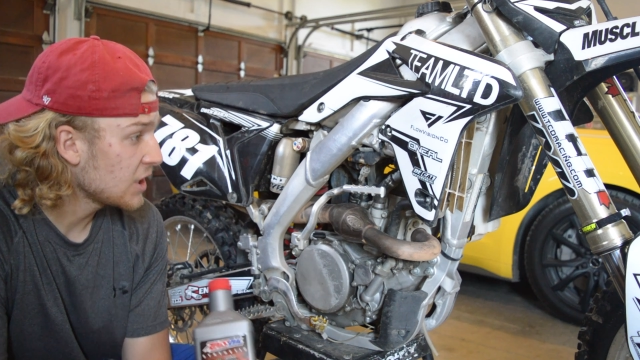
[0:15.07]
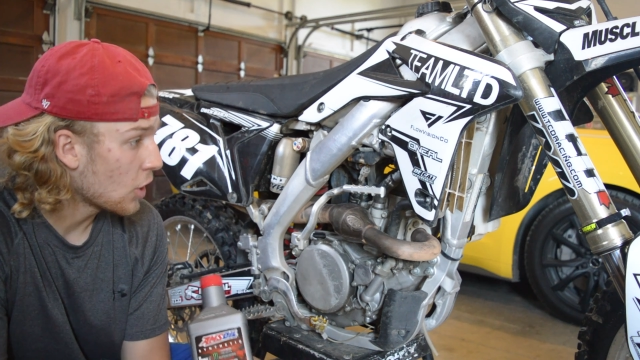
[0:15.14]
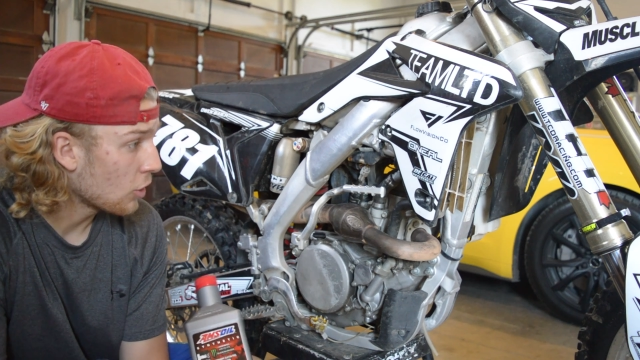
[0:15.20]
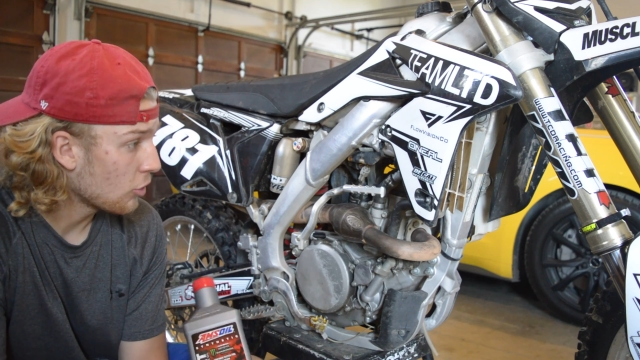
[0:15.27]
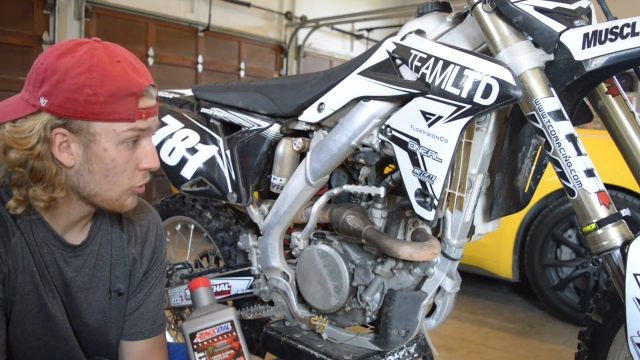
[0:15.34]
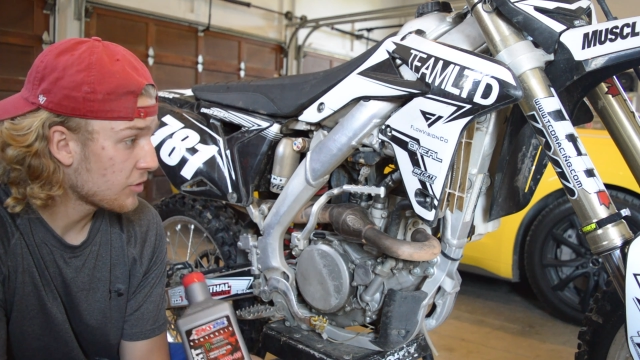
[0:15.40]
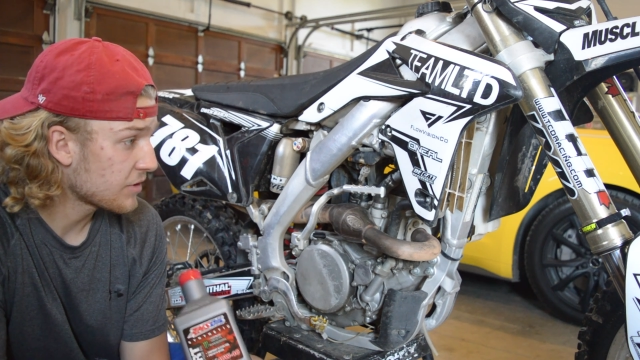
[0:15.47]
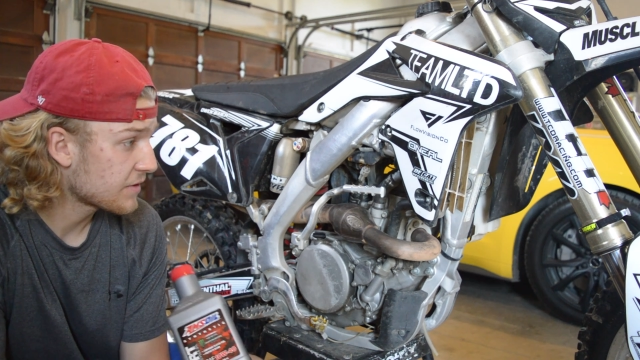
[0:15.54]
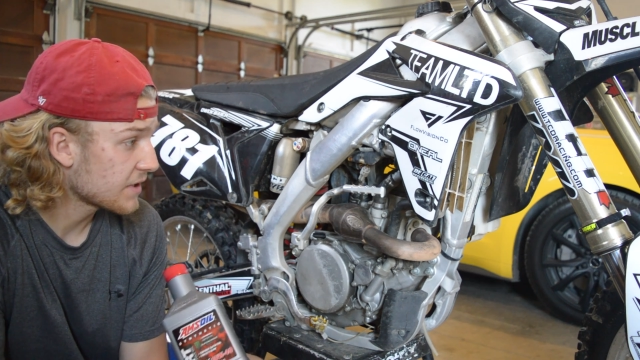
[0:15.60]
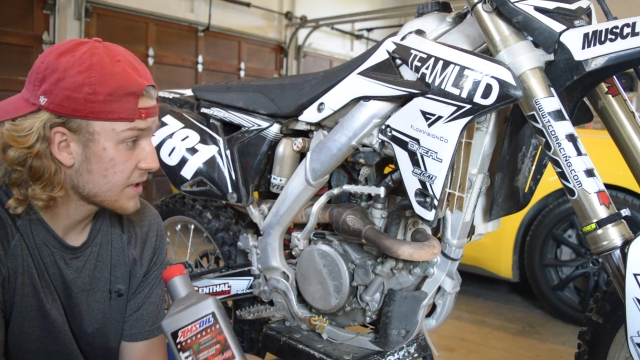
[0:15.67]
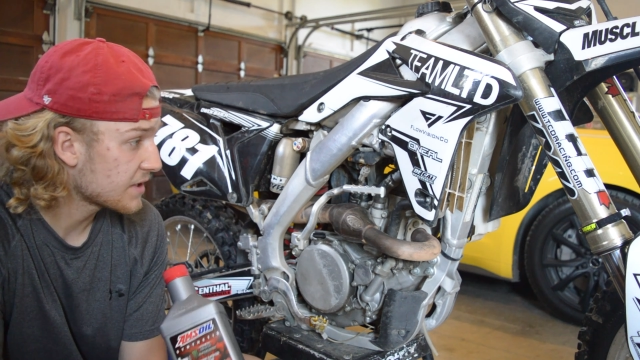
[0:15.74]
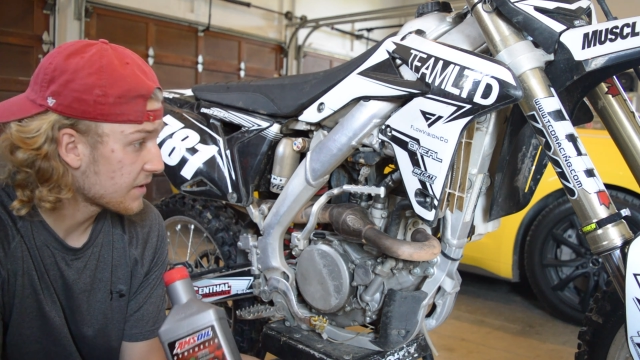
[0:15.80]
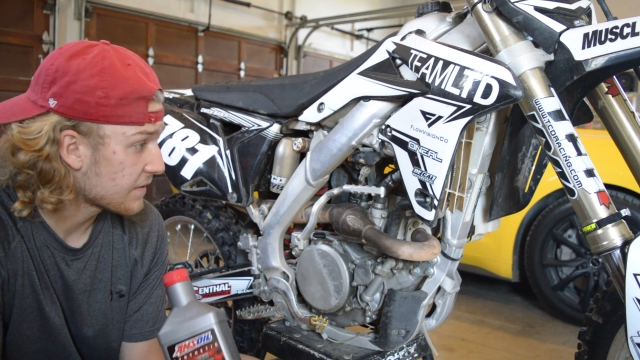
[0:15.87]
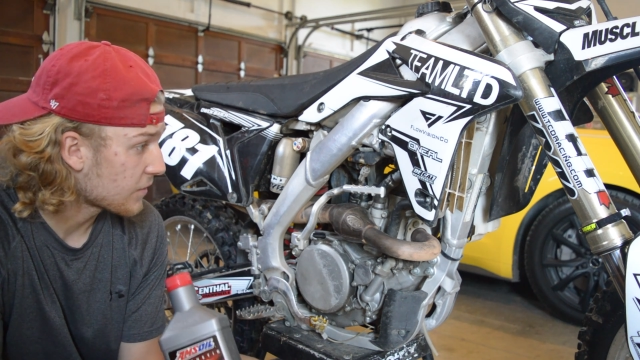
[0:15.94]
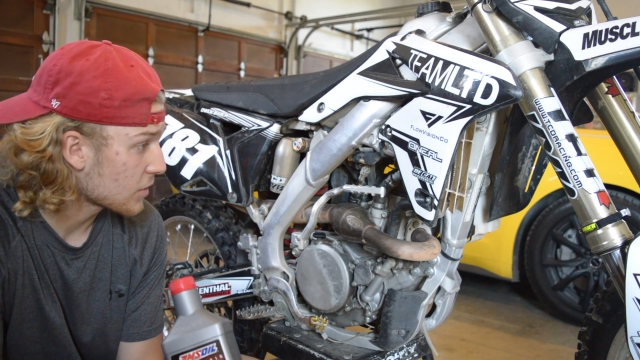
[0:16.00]
although this is
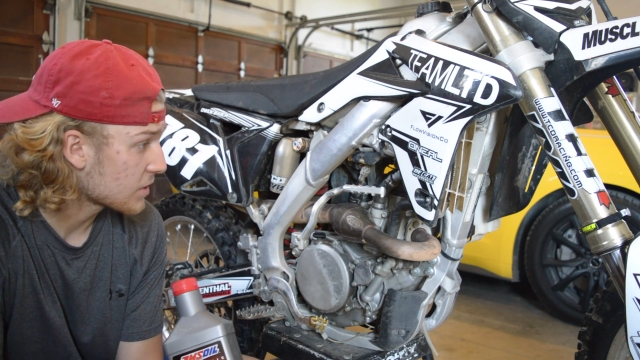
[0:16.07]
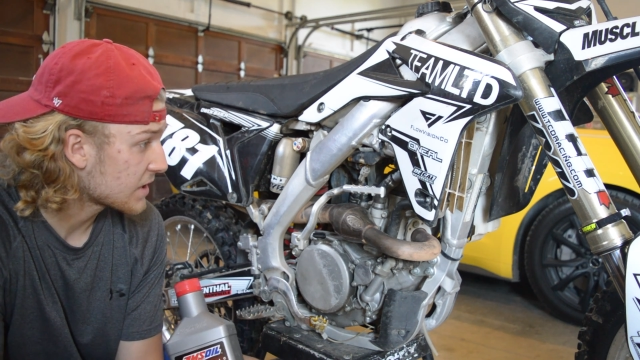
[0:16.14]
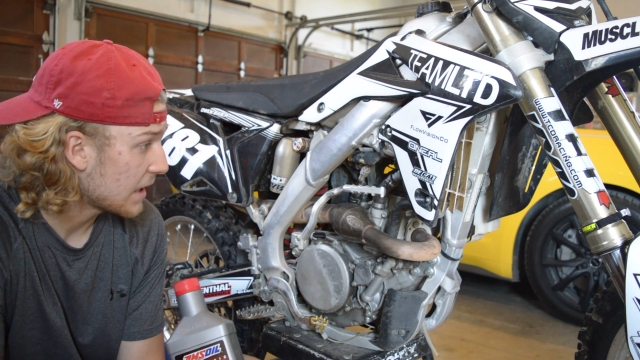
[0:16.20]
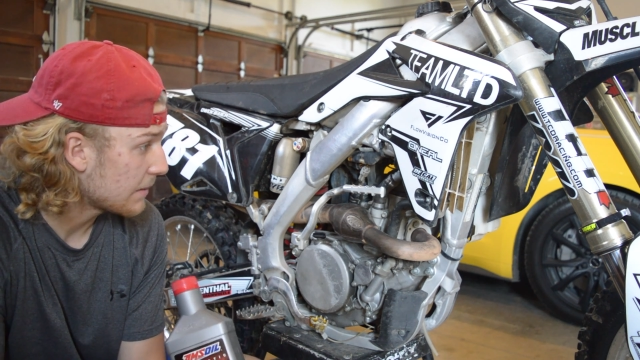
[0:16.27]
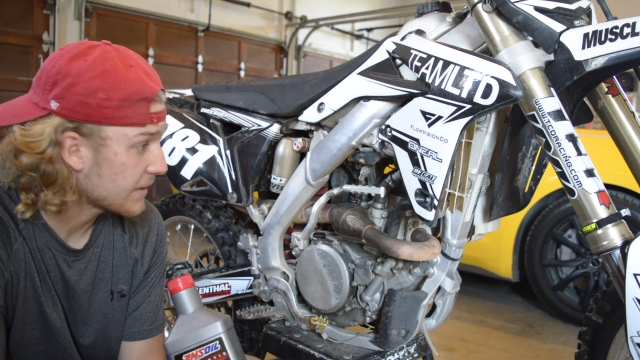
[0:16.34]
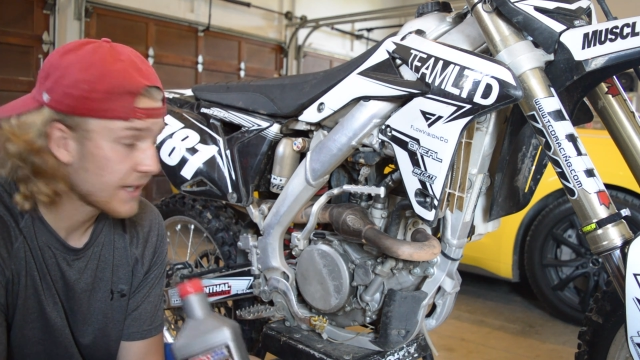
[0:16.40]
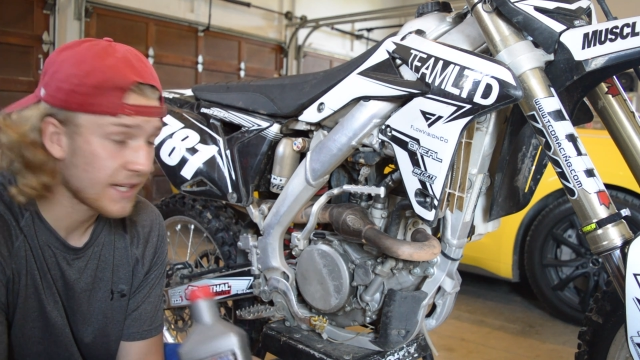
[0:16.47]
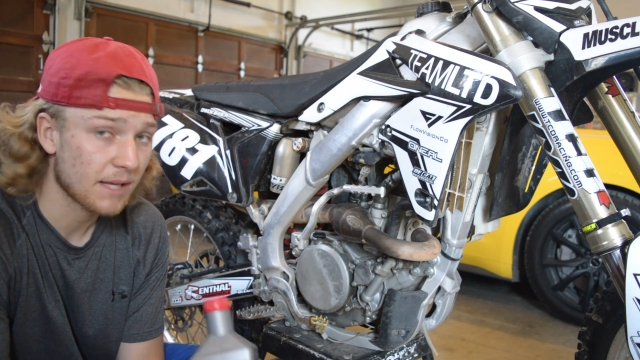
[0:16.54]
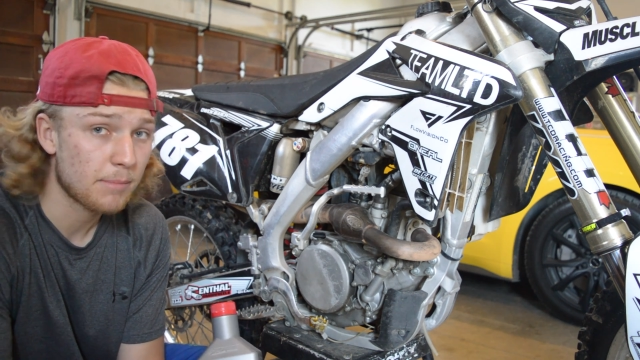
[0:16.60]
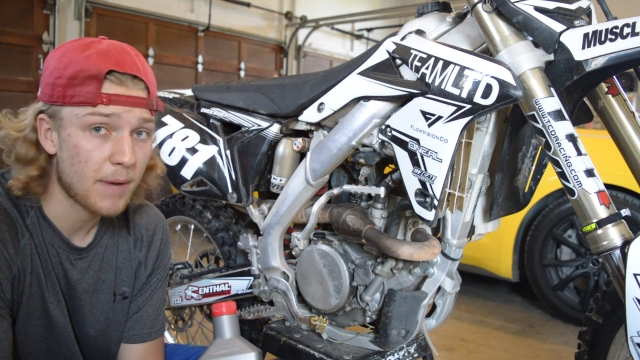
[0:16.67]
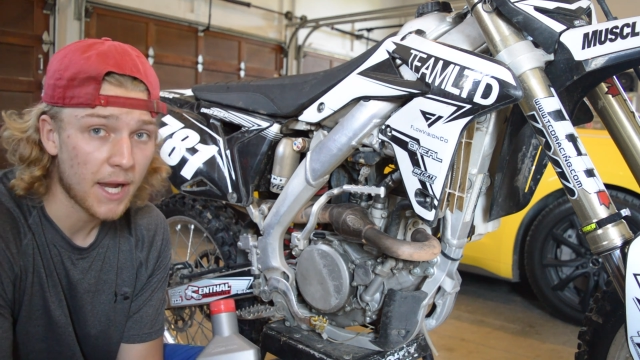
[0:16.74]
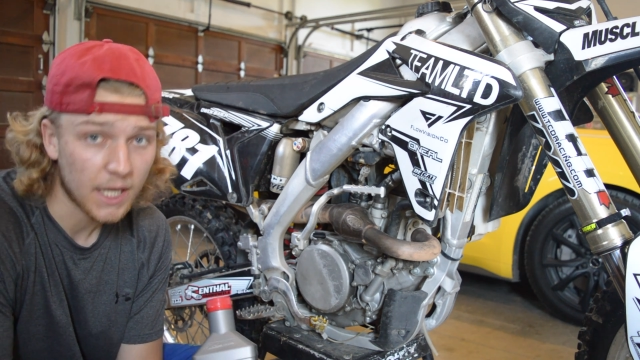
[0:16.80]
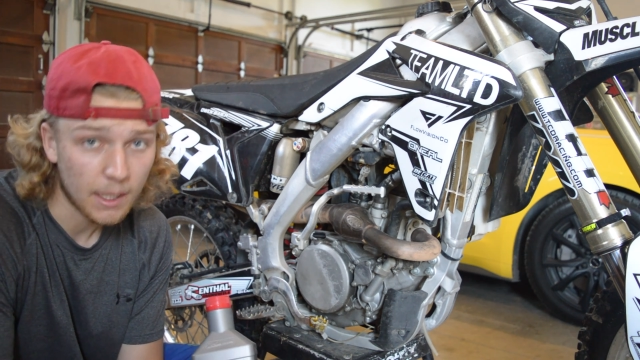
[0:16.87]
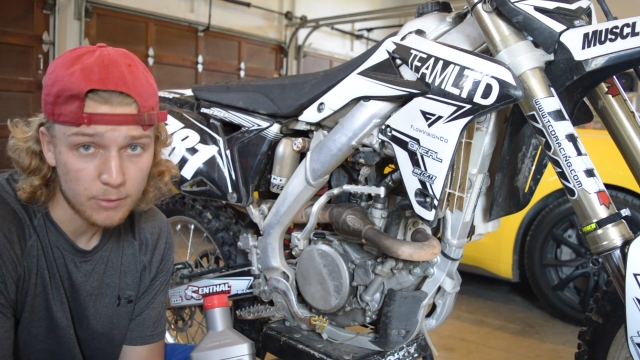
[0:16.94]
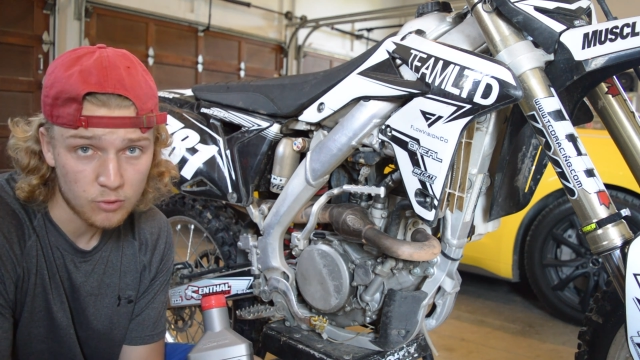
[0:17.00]
the first time getting it
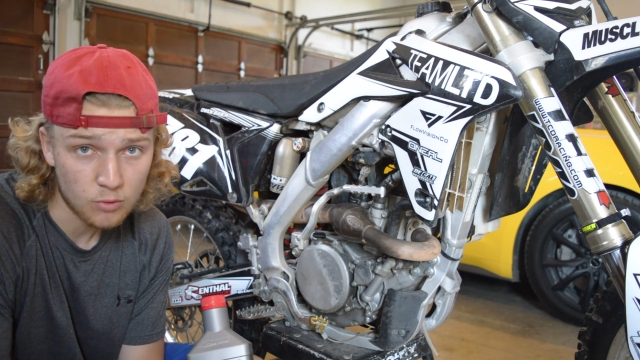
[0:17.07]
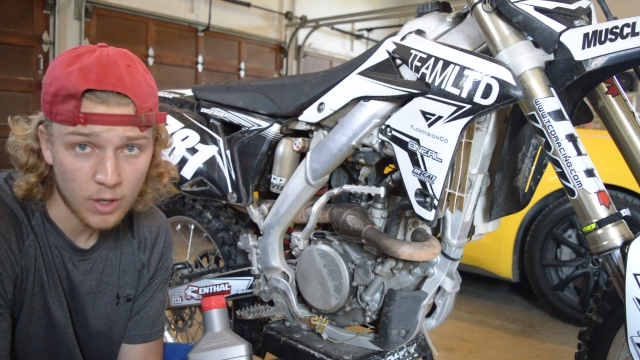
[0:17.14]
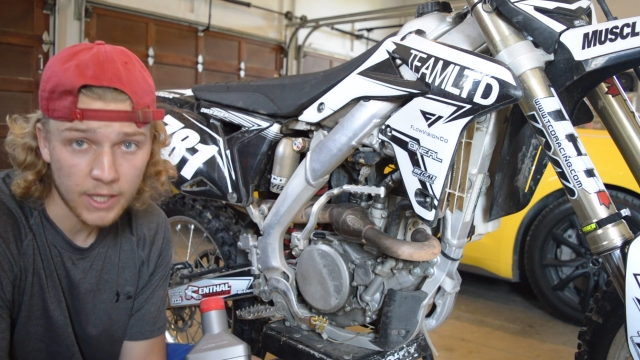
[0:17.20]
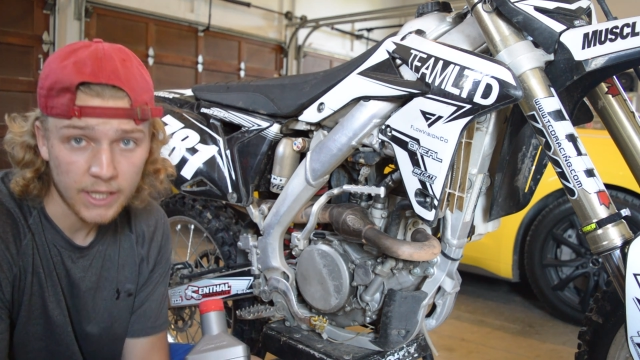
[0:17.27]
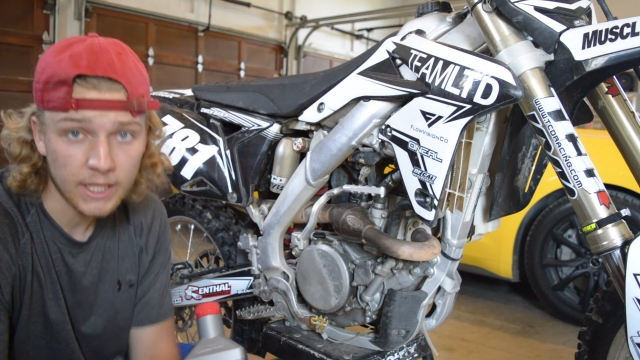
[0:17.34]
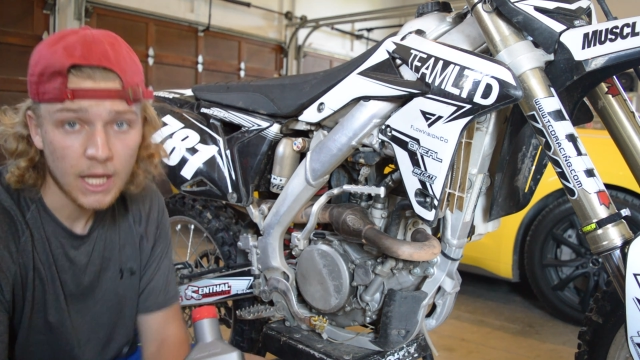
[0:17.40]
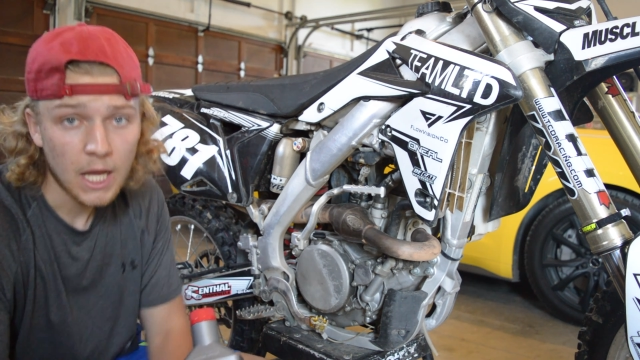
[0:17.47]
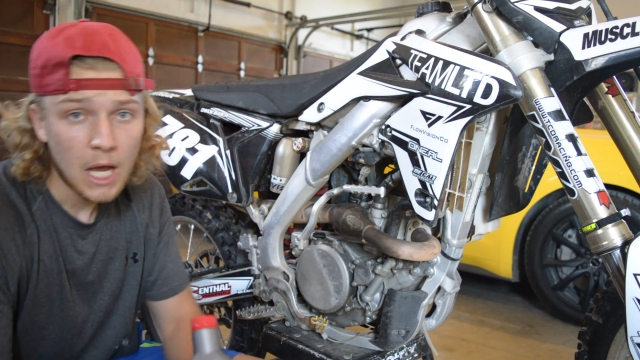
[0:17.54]
back up and running.